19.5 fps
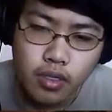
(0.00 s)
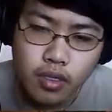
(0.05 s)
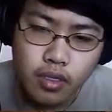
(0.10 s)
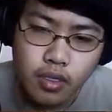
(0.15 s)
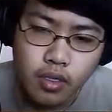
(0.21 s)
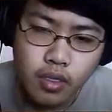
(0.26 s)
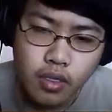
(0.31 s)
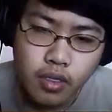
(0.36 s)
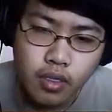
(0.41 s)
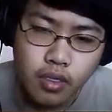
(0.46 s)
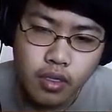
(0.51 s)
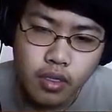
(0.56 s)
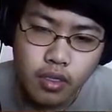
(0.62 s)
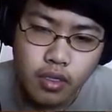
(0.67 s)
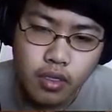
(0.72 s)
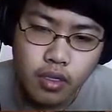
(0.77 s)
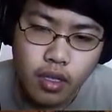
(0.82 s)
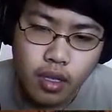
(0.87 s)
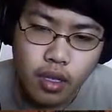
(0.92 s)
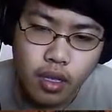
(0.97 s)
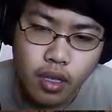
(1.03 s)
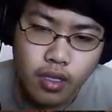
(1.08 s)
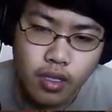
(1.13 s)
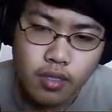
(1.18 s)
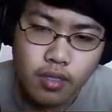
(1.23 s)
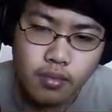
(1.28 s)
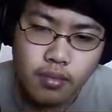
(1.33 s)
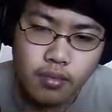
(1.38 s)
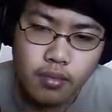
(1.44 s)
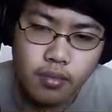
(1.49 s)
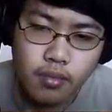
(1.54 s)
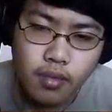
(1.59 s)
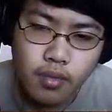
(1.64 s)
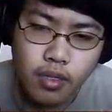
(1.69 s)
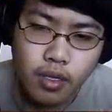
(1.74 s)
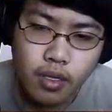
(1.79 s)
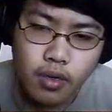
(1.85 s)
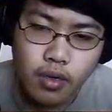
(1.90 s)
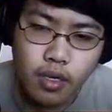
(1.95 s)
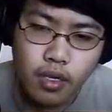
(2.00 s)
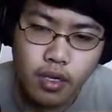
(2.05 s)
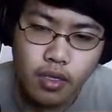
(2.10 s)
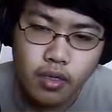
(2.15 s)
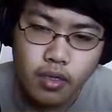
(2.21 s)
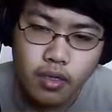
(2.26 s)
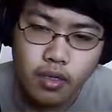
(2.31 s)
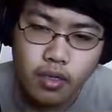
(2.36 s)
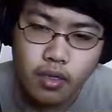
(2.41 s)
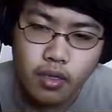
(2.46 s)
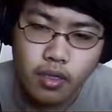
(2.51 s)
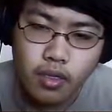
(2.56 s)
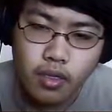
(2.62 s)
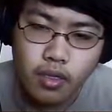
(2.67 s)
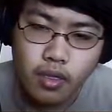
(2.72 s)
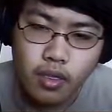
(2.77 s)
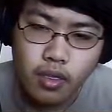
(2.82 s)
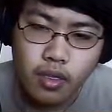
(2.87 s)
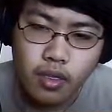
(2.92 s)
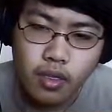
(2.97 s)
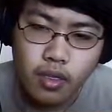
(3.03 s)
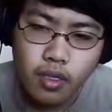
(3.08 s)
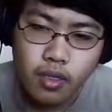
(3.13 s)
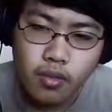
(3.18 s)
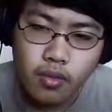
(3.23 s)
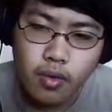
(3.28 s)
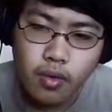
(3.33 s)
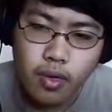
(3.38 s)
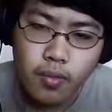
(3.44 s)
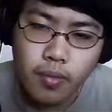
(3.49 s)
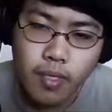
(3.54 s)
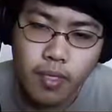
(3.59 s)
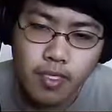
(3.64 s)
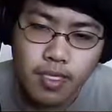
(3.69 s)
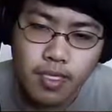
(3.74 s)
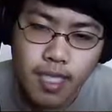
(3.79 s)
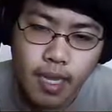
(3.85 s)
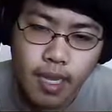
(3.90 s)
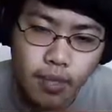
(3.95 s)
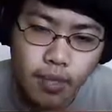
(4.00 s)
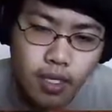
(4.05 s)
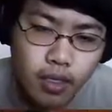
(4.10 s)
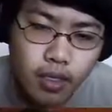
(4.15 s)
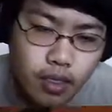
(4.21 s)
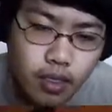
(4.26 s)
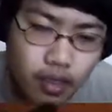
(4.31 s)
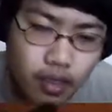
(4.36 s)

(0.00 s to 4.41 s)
Awesome. All right. I'll grab the sapling.